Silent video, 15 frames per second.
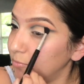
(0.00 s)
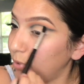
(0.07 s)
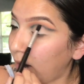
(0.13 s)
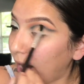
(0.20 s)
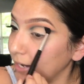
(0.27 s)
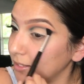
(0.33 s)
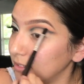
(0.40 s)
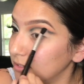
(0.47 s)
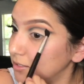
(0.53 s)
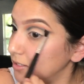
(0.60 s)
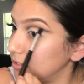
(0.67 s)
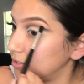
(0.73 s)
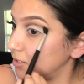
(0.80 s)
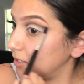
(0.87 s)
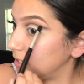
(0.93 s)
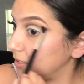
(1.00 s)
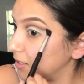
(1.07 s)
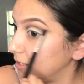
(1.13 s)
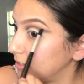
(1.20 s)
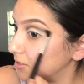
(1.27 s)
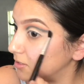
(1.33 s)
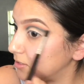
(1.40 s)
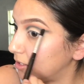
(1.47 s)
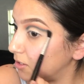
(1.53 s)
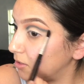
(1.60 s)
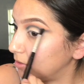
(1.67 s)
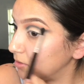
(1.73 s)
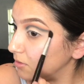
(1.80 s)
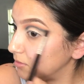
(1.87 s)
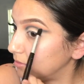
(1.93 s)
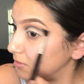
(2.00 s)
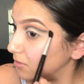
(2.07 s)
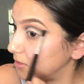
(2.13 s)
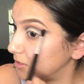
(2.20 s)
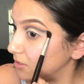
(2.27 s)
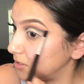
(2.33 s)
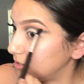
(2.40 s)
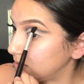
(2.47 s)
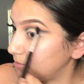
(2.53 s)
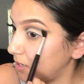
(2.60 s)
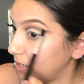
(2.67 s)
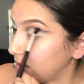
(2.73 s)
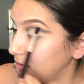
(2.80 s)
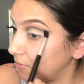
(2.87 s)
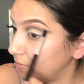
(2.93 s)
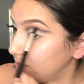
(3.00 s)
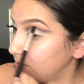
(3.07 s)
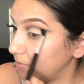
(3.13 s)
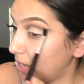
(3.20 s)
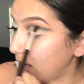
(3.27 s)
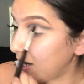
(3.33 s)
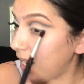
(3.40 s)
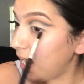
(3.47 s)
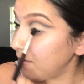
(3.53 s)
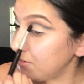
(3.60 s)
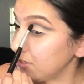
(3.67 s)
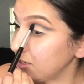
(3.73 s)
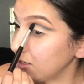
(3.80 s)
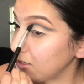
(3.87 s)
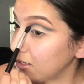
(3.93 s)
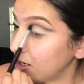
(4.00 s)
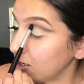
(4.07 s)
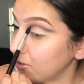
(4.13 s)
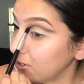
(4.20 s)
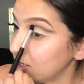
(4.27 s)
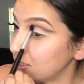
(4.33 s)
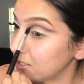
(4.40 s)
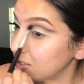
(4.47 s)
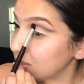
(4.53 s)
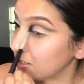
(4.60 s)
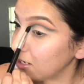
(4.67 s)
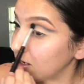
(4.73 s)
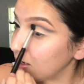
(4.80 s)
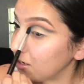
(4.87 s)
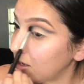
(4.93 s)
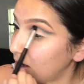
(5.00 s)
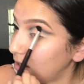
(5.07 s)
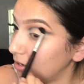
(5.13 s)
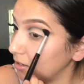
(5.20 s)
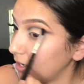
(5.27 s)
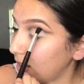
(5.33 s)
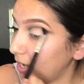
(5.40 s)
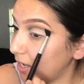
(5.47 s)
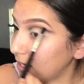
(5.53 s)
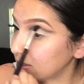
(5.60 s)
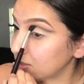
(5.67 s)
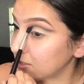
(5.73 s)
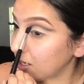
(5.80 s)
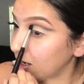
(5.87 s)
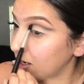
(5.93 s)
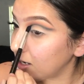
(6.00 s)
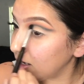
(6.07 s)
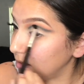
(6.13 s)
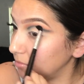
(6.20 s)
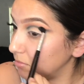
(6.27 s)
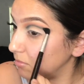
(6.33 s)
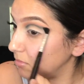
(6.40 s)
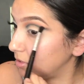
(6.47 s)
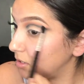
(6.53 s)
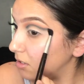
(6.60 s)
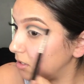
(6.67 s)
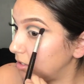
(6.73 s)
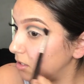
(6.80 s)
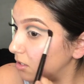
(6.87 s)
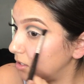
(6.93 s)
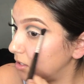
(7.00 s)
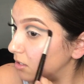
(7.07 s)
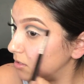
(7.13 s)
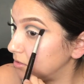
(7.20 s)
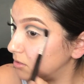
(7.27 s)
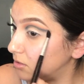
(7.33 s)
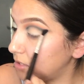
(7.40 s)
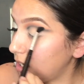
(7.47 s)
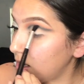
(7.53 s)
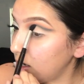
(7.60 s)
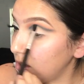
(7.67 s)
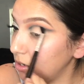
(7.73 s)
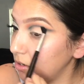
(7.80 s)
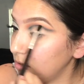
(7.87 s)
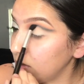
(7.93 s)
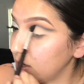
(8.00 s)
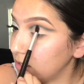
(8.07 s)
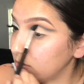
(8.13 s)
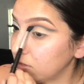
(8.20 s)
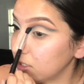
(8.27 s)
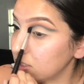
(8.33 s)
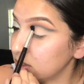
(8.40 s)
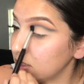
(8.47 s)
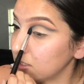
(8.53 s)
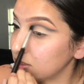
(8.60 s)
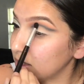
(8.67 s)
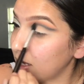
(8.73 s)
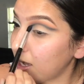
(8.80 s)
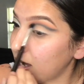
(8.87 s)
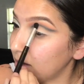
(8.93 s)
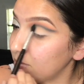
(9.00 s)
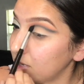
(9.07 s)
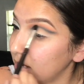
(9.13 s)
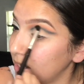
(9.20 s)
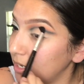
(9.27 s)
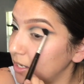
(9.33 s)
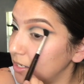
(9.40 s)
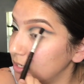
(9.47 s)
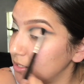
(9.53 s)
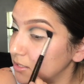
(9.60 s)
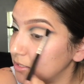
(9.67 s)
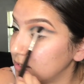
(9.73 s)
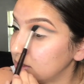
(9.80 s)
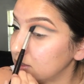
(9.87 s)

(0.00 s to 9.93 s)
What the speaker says: practice this or anything, so this is my, and I haven't done cut creases in a long ass time. So if this looks a hot mess,